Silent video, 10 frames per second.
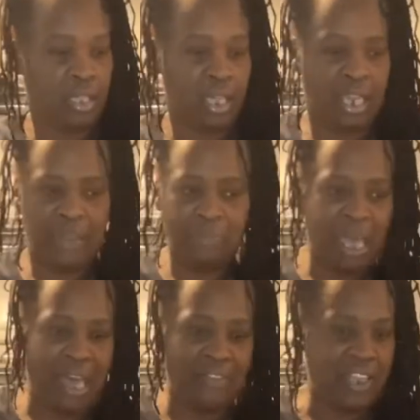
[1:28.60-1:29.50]

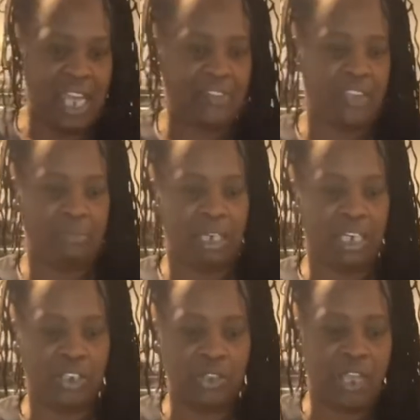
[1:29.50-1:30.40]
I think that's it,
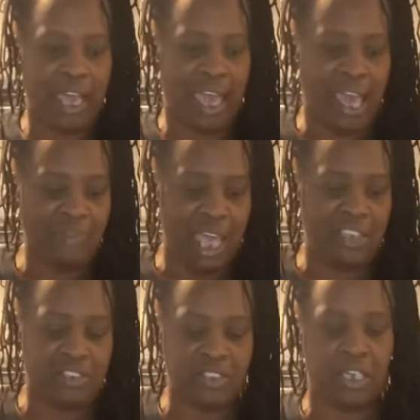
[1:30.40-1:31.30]
because they have
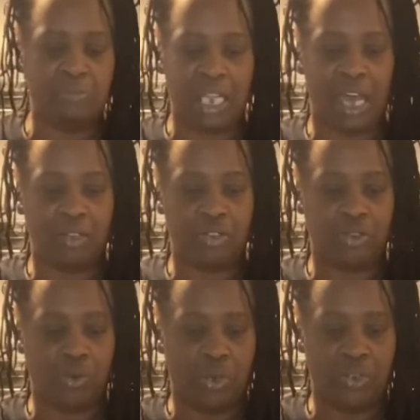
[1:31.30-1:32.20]
eggs in some dollar
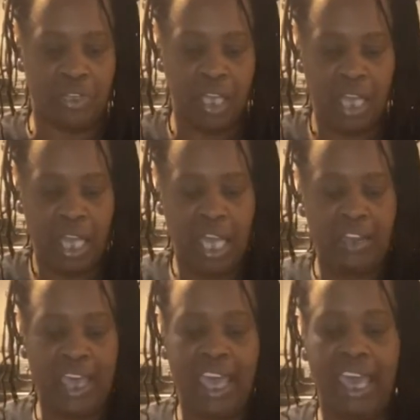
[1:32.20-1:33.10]
stores, and
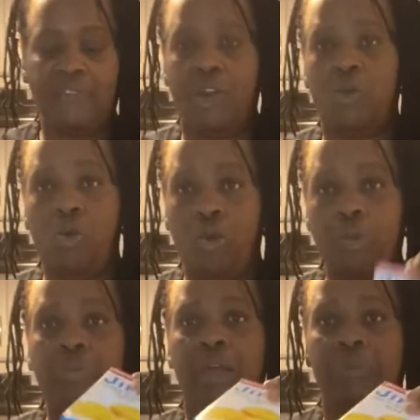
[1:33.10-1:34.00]
they have a
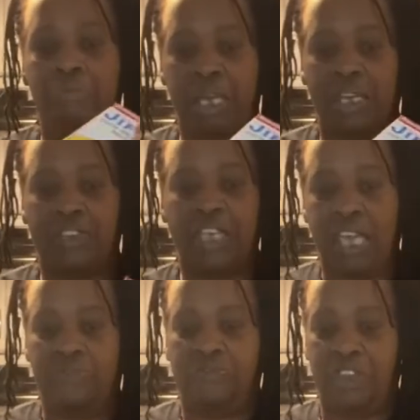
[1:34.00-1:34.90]
cornbread mix
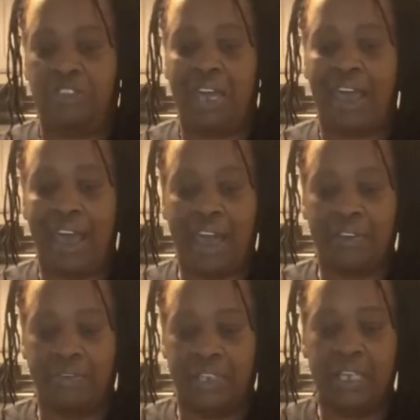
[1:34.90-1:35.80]
if they're not out
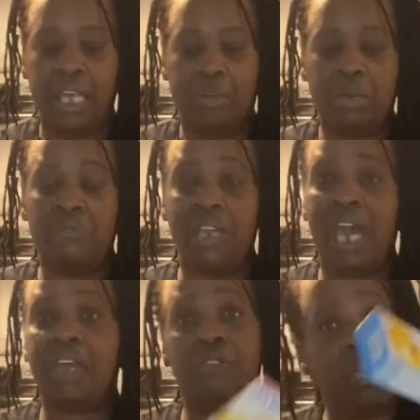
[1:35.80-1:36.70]
of it. But if
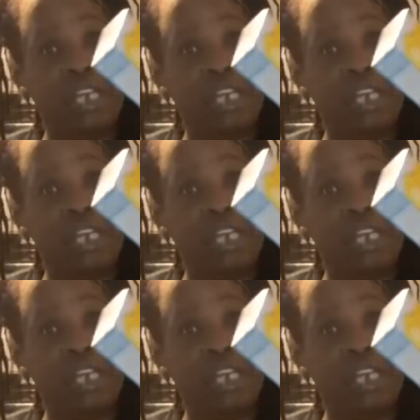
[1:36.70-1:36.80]
not, you can